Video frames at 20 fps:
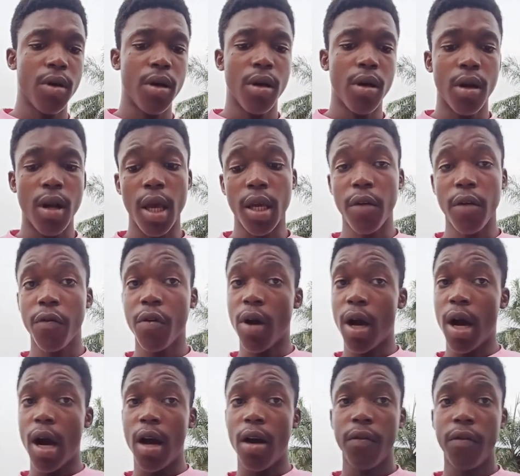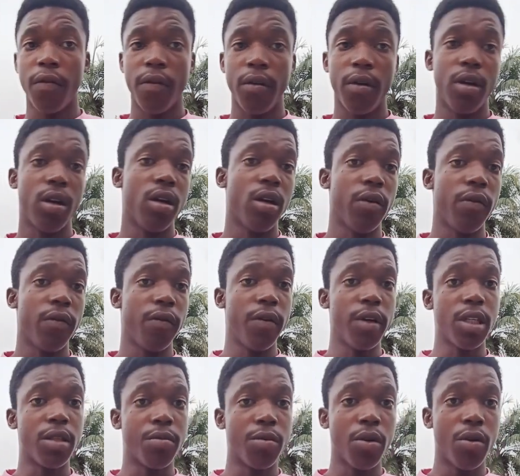Like, if you have a
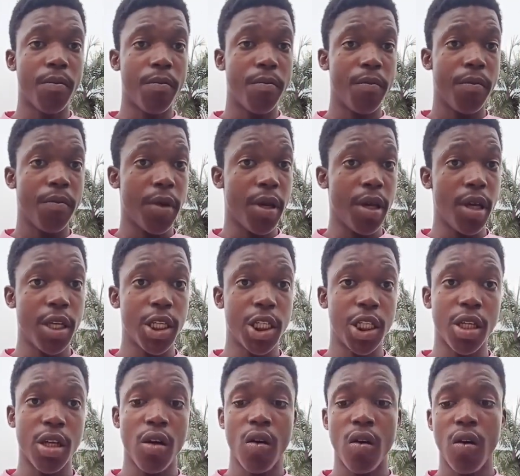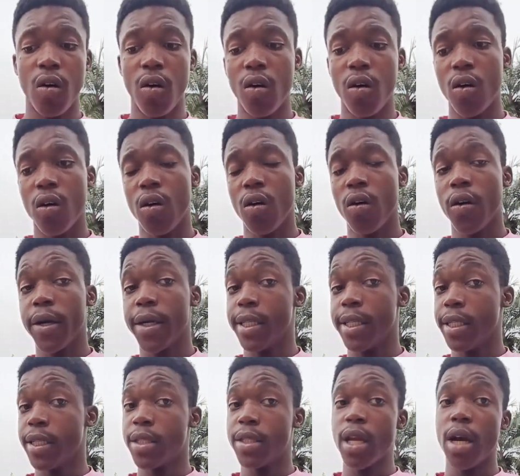Facebook page or
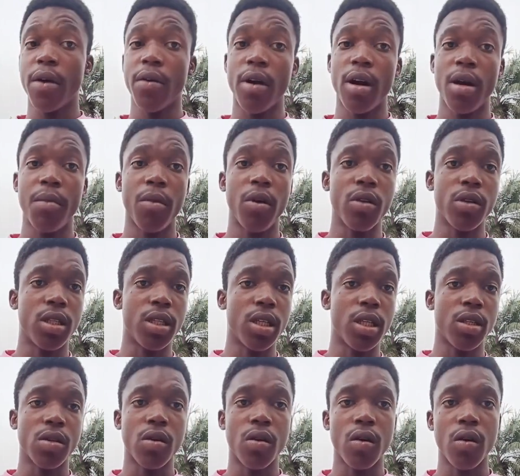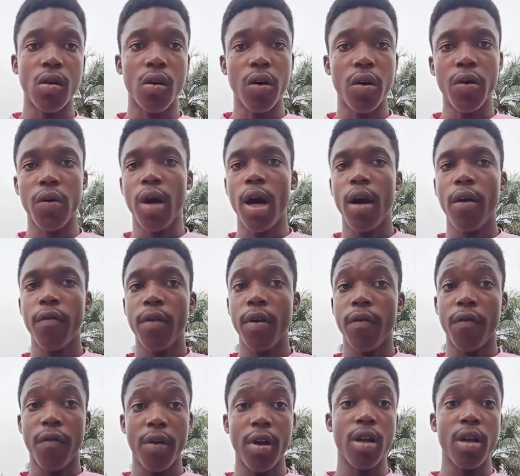Instagram or TikTok, or you have a
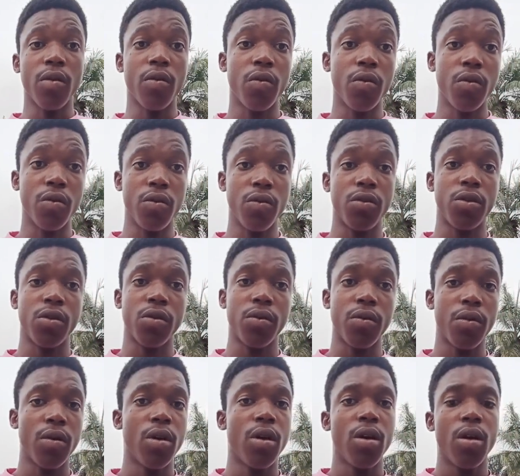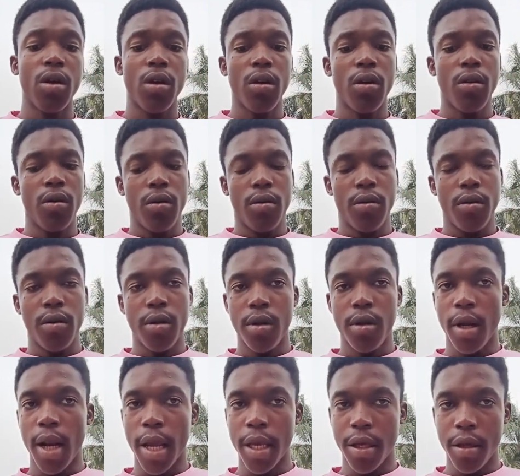friend who do so,
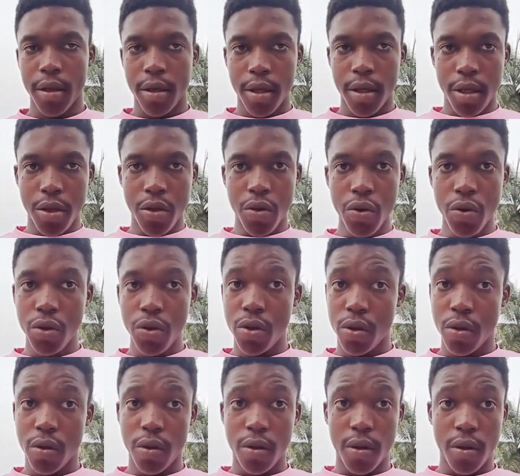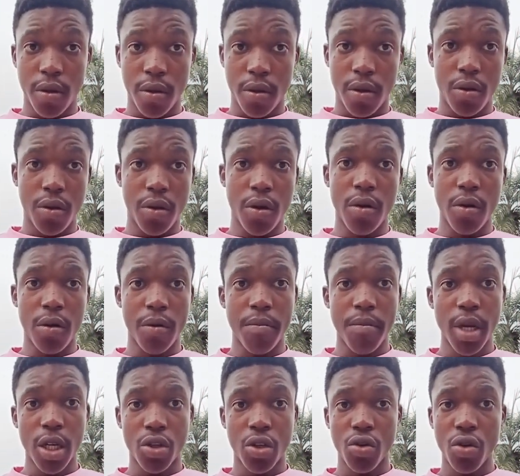like,
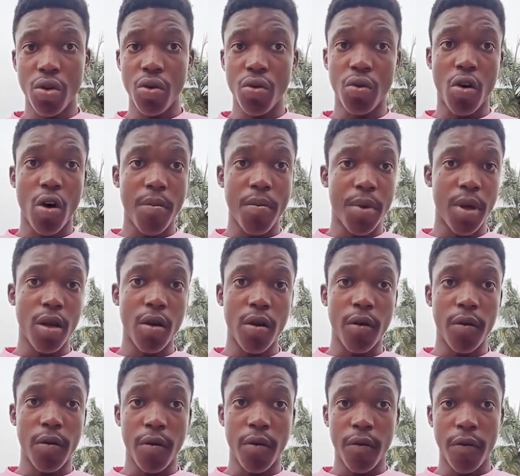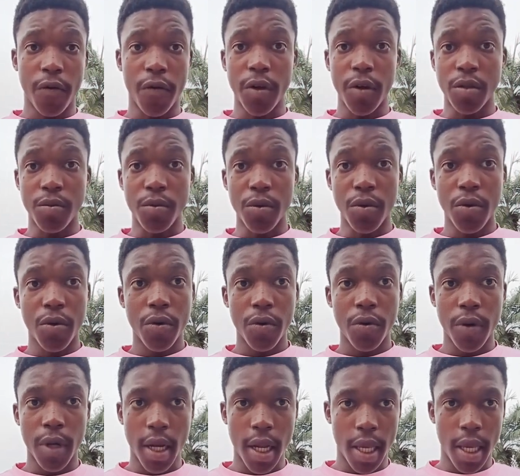make sure you copy your Facebook
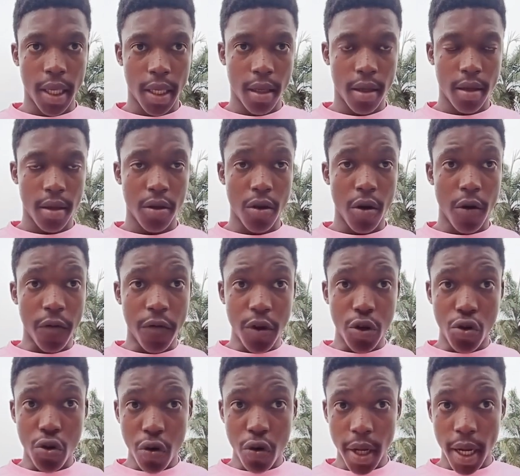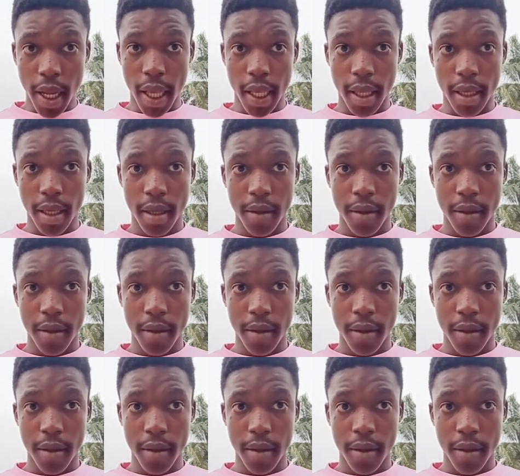link, your video link,